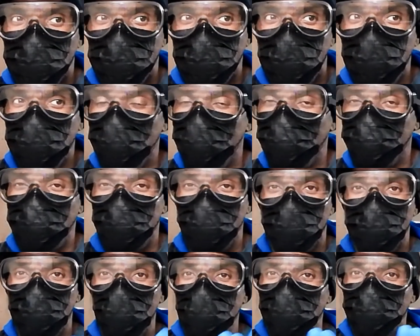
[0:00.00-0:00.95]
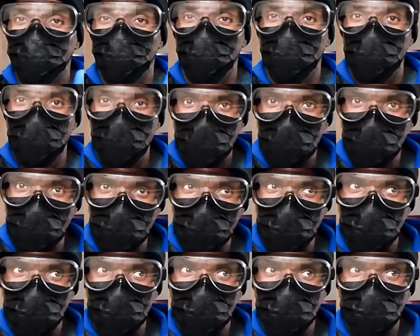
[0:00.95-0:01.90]
Did he go to a restaurant to
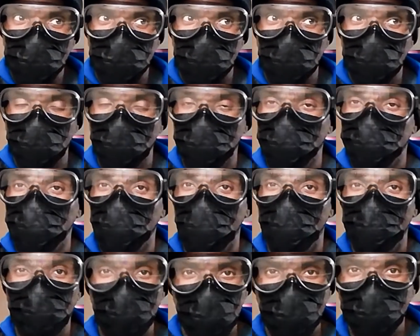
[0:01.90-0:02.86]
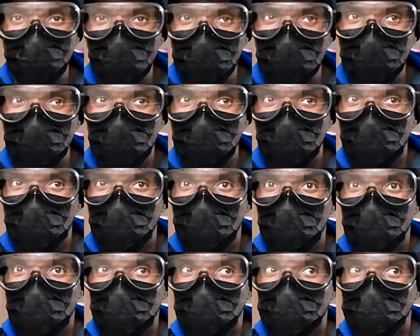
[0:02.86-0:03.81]
eat? Did he go to a movie?
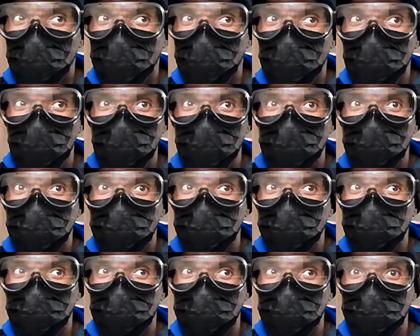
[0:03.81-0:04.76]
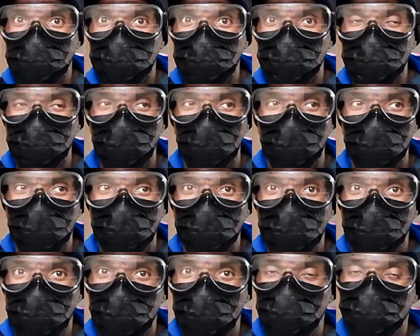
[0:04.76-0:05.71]
Did he, you
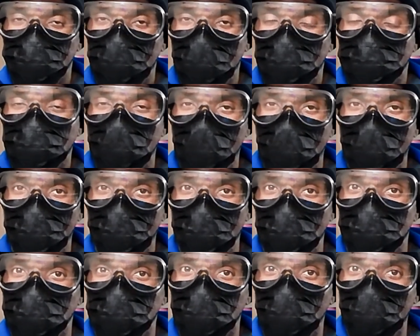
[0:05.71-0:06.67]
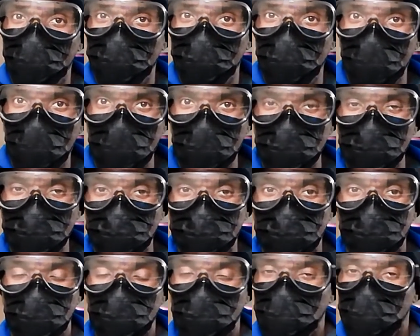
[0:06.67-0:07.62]
know, spend time with his loved
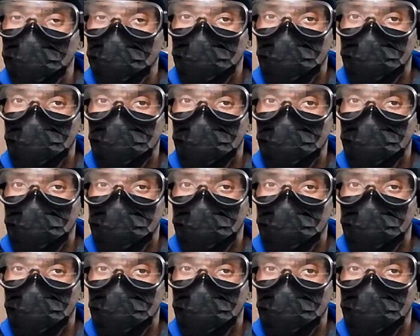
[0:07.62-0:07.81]
ones?